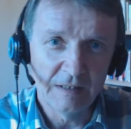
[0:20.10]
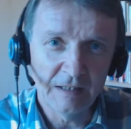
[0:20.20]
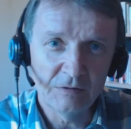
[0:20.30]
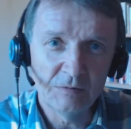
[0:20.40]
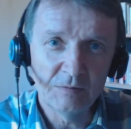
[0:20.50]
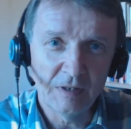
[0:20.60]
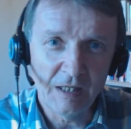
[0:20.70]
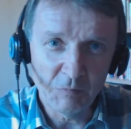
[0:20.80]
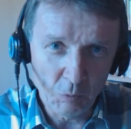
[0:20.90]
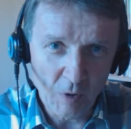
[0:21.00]
Now,
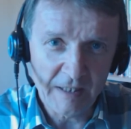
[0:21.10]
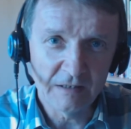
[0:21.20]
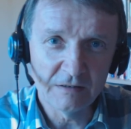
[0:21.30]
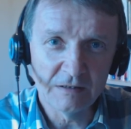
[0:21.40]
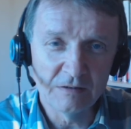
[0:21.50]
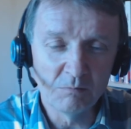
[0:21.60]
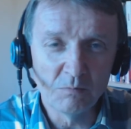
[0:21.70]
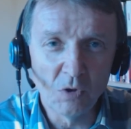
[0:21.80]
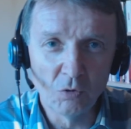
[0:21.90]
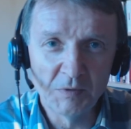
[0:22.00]
I'm aware that the
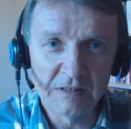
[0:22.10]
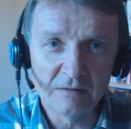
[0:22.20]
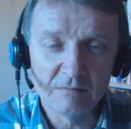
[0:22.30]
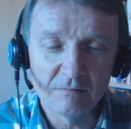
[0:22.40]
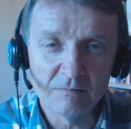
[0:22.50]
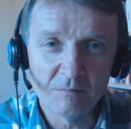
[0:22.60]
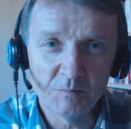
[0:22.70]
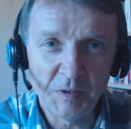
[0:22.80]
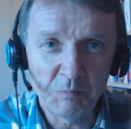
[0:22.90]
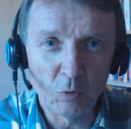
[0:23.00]
moment
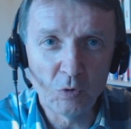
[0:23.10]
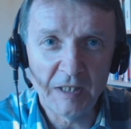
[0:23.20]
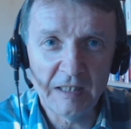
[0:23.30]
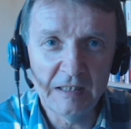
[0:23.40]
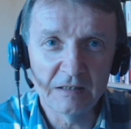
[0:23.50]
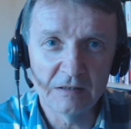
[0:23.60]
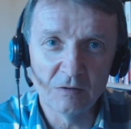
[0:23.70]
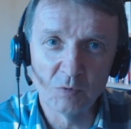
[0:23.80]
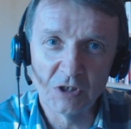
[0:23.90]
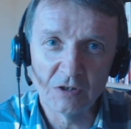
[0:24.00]
people hear
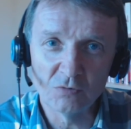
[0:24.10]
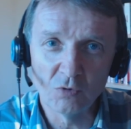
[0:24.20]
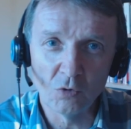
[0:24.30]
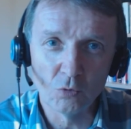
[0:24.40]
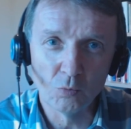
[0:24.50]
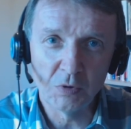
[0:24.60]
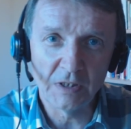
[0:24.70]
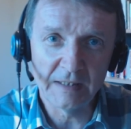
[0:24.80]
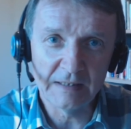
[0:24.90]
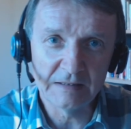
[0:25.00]
the word role
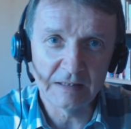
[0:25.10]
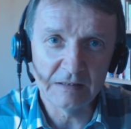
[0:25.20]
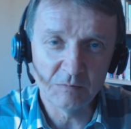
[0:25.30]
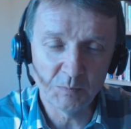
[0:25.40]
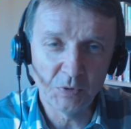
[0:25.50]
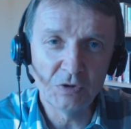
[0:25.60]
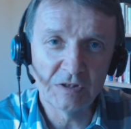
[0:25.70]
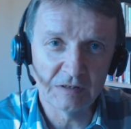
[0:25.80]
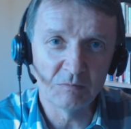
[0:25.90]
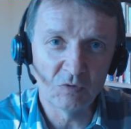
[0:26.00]
plays, it
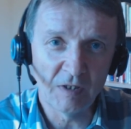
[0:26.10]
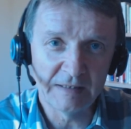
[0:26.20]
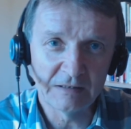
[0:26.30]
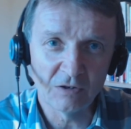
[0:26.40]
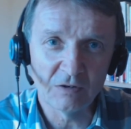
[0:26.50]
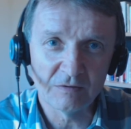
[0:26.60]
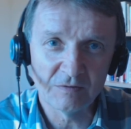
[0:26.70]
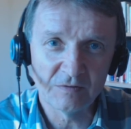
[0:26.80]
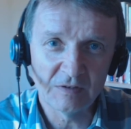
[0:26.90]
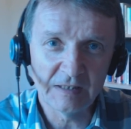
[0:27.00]
puts them right
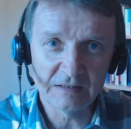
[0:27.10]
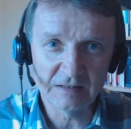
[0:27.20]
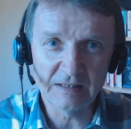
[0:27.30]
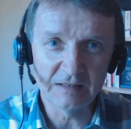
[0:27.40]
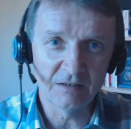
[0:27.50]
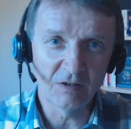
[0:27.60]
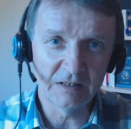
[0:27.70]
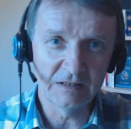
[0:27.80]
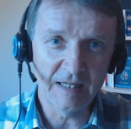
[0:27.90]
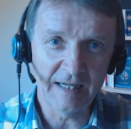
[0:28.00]
off. They think they're
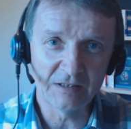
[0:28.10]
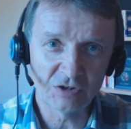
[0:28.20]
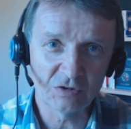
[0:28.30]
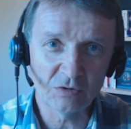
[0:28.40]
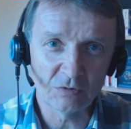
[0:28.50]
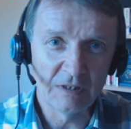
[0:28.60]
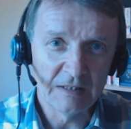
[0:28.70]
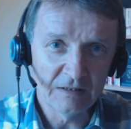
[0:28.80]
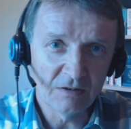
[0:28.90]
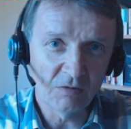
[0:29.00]
unnatural,
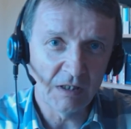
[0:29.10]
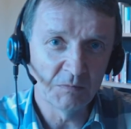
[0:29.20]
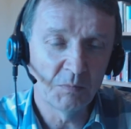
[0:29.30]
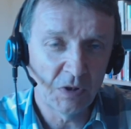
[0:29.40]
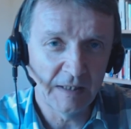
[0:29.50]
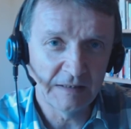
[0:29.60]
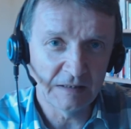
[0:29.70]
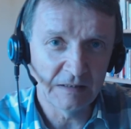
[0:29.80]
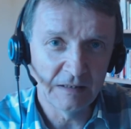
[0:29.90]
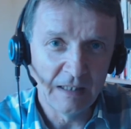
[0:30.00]
they're
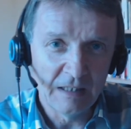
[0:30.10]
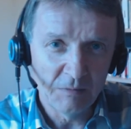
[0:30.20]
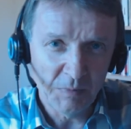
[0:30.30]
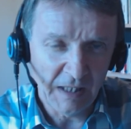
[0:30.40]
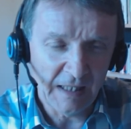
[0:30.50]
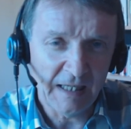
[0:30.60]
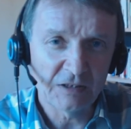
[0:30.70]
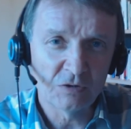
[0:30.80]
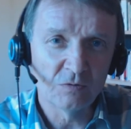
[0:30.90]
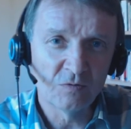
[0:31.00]
unpleasant, but in
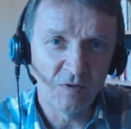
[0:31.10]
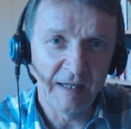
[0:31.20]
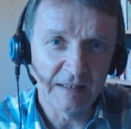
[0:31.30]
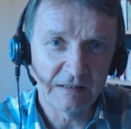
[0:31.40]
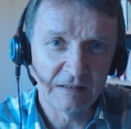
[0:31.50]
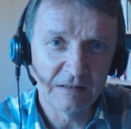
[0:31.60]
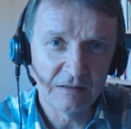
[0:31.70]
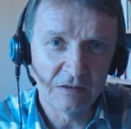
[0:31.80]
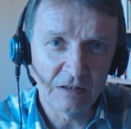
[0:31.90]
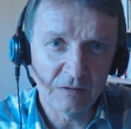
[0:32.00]
actual fact,
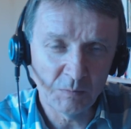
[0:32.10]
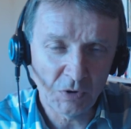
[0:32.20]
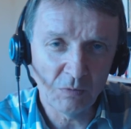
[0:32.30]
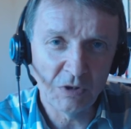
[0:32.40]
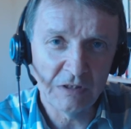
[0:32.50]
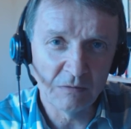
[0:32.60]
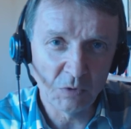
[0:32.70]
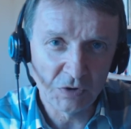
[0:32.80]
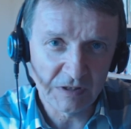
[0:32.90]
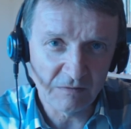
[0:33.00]
they're probably the
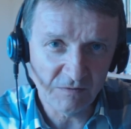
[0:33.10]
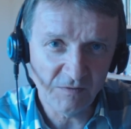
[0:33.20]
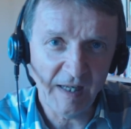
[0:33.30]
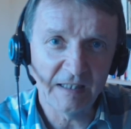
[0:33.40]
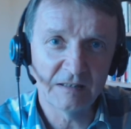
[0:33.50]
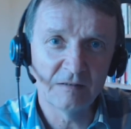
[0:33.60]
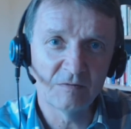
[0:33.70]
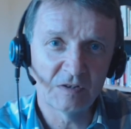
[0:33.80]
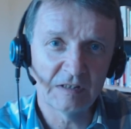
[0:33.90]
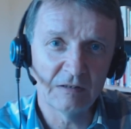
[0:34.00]
most effective
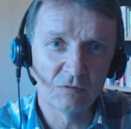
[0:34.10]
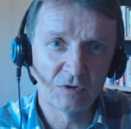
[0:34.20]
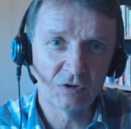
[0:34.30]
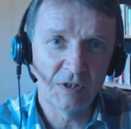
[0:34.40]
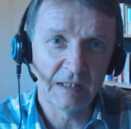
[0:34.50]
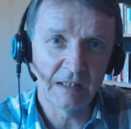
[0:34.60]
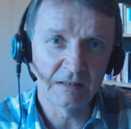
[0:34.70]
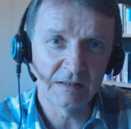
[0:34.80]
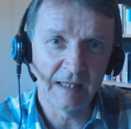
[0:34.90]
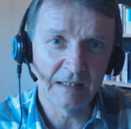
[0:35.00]
sales
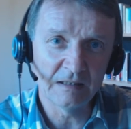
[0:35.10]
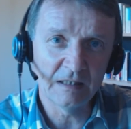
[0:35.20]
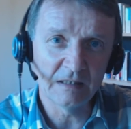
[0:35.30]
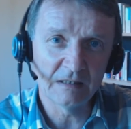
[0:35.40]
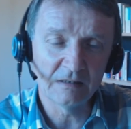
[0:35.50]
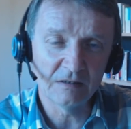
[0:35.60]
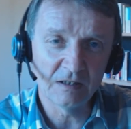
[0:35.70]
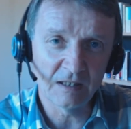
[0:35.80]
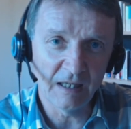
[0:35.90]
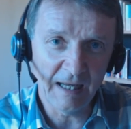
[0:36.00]
training technique
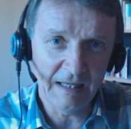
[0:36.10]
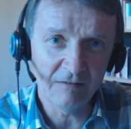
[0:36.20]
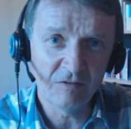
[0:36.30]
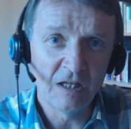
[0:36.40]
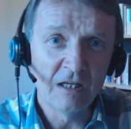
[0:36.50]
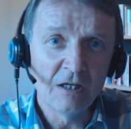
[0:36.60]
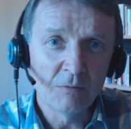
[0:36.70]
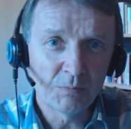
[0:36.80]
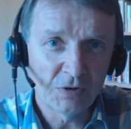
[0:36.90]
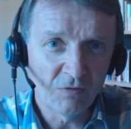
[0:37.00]
you can have,
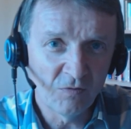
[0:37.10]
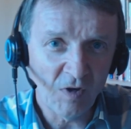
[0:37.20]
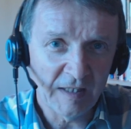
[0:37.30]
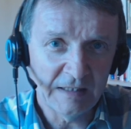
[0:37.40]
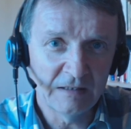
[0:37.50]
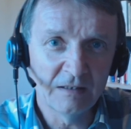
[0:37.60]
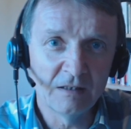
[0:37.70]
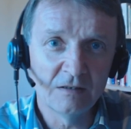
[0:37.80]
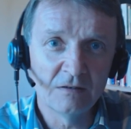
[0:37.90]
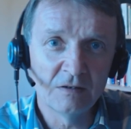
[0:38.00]
provided
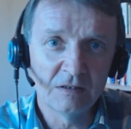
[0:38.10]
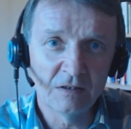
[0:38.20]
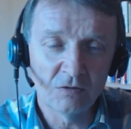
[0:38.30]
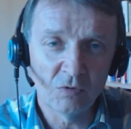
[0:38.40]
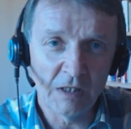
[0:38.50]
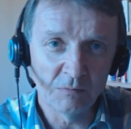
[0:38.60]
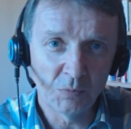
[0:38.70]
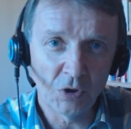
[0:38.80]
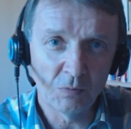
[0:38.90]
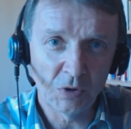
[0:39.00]
that they're run
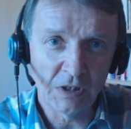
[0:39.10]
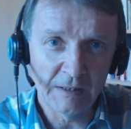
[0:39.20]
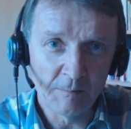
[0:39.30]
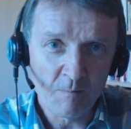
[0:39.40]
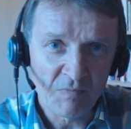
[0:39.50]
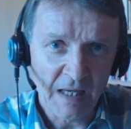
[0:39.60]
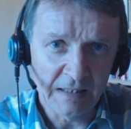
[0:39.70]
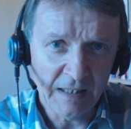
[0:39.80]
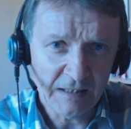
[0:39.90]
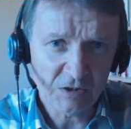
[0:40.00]
properly.
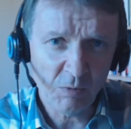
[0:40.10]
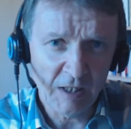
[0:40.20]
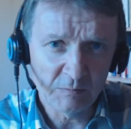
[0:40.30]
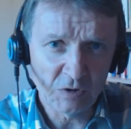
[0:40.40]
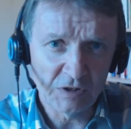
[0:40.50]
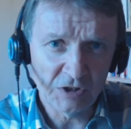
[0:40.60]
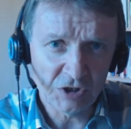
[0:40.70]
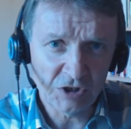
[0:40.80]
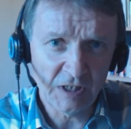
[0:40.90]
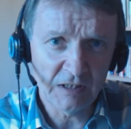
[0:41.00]
And that's why I'm going to
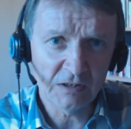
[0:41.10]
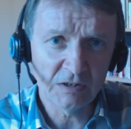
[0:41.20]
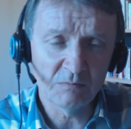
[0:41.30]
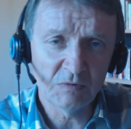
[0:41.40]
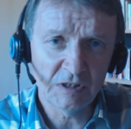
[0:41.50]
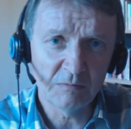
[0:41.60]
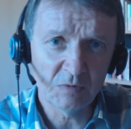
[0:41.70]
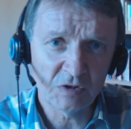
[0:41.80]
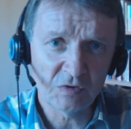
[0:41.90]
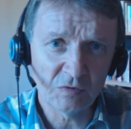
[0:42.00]
share some
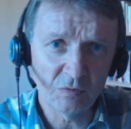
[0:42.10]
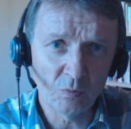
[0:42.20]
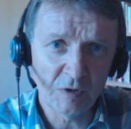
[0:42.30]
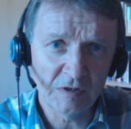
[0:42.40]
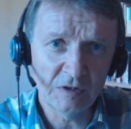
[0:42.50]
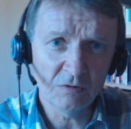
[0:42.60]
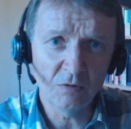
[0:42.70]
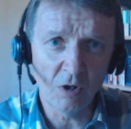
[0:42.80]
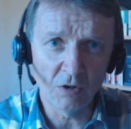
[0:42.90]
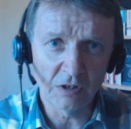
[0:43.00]
tips with
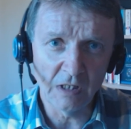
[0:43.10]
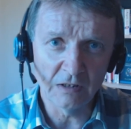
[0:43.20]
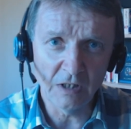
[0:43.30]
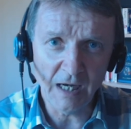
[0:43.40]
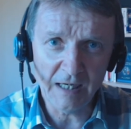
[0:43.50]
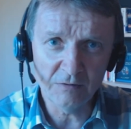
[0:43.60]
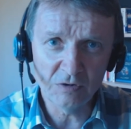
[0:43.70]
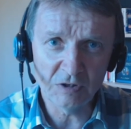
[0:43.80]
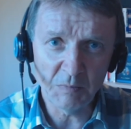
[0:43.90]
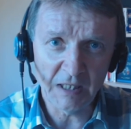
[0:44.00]
you on how
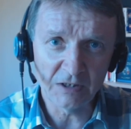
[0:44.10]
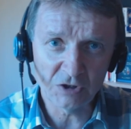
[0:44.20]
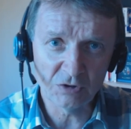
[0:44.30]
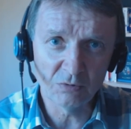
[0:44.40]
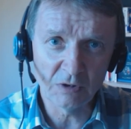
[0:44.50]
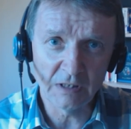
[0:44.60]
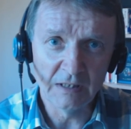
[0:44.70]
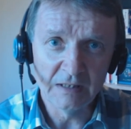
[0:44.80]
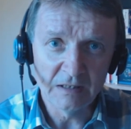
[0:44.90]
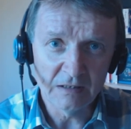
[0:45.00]
to make sure